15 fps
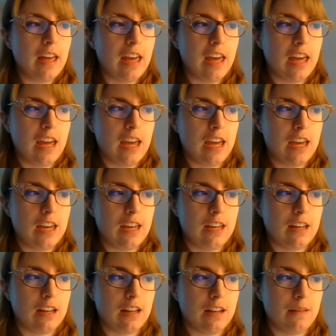a
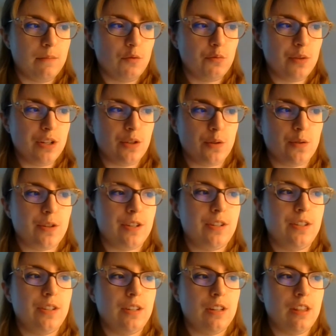
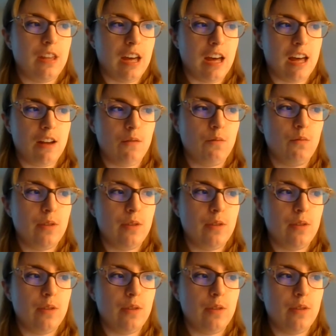resource that